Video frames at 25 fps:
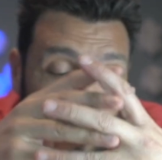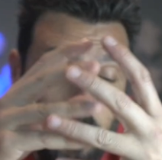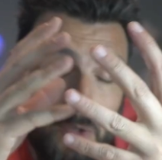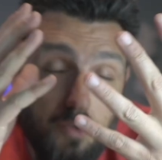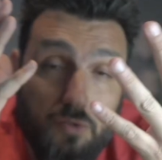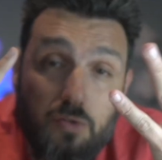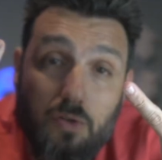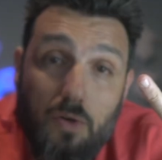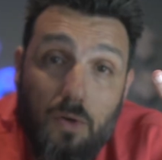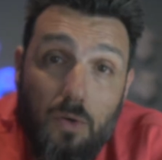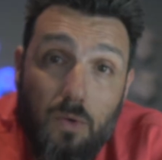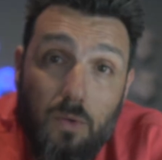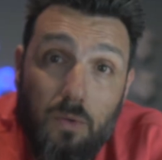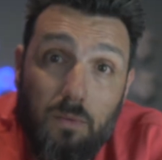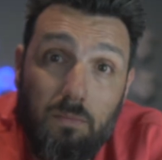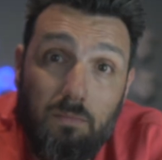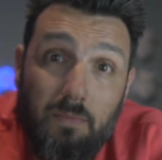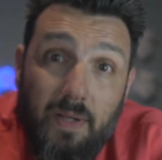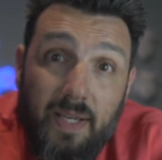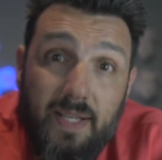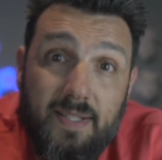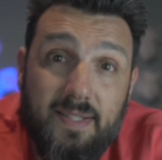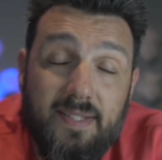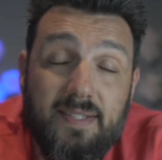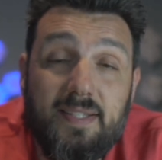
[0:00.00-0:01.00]
So
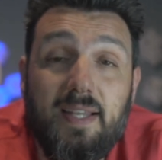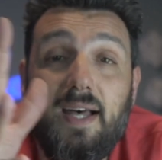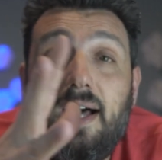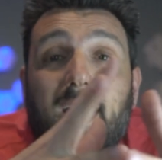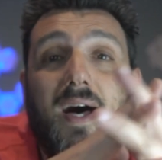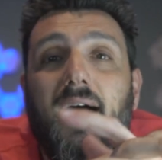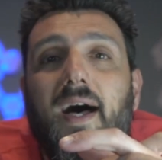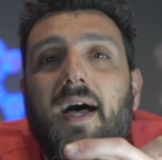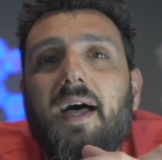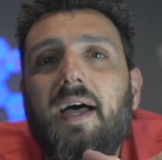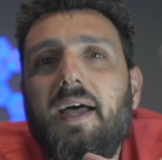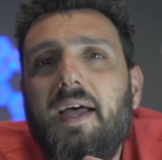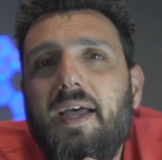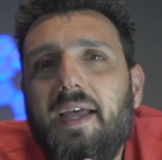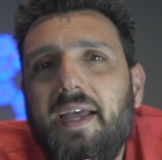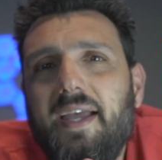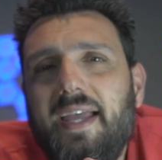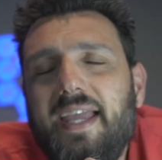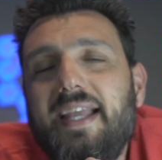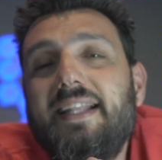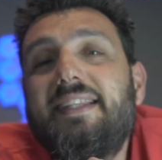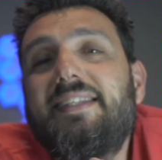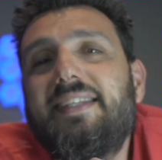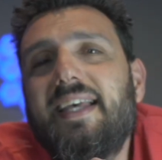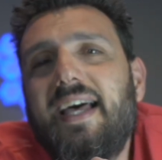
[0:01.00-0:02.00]
it's
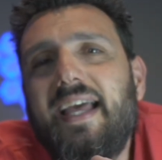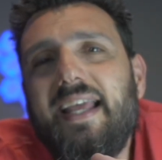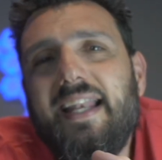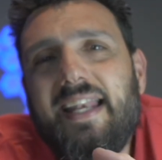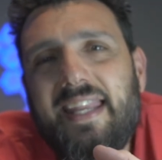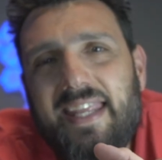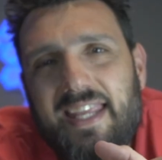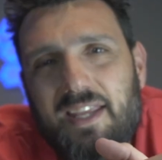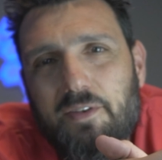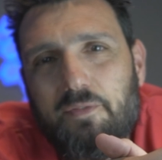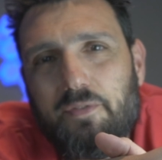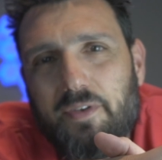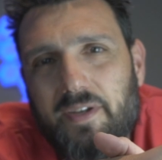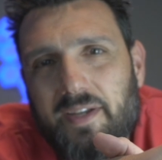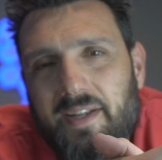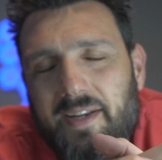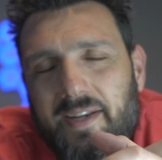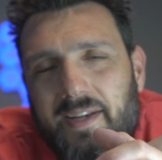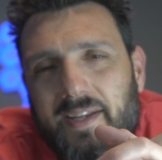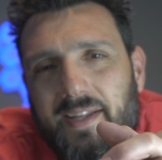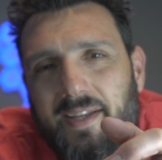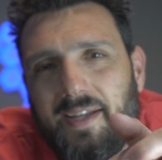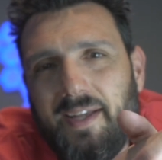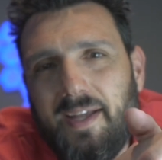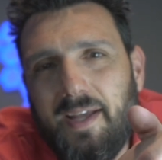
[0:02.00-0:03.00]
an
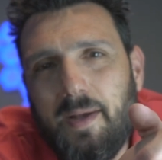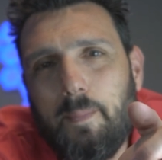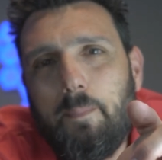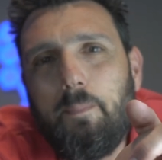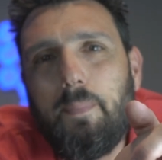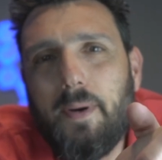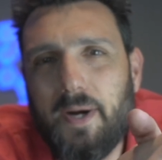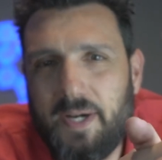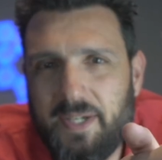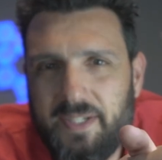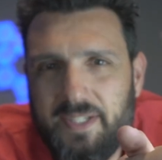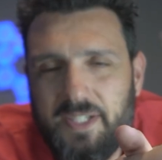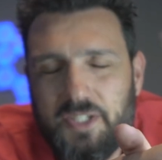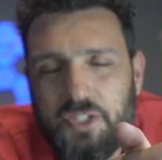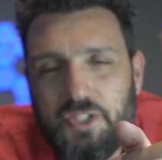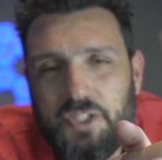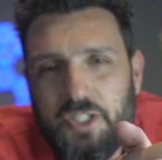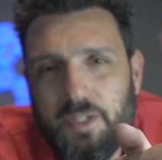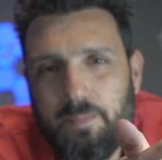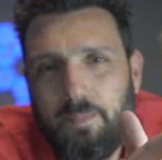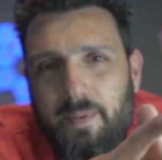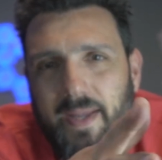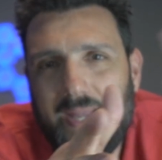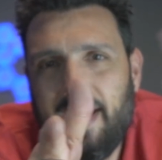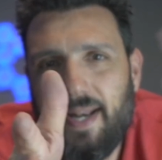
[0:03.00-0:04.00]
even
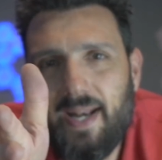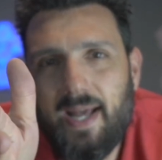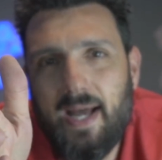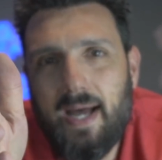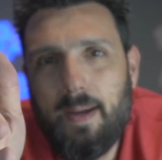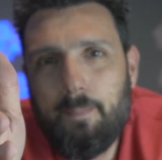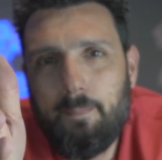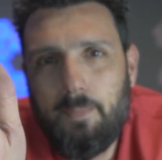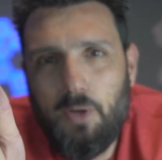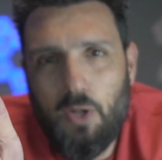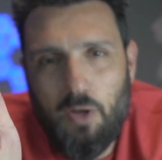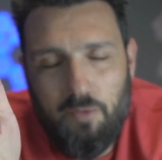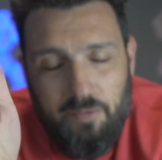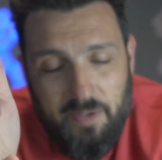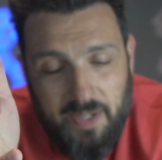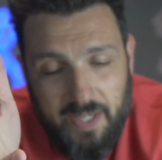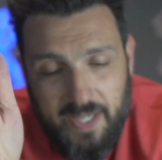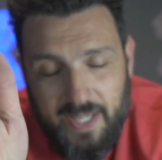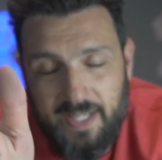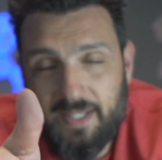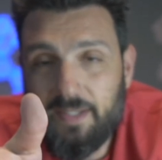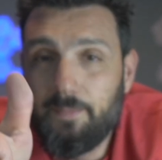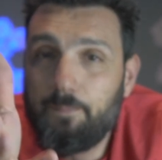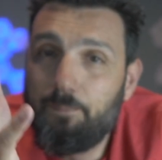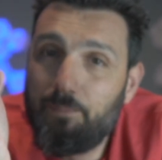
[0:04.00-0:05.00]
partnership, and I'm loving
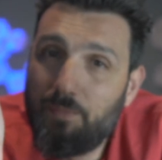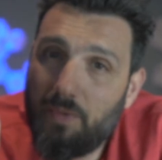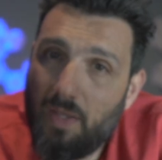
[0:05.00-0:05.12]
it.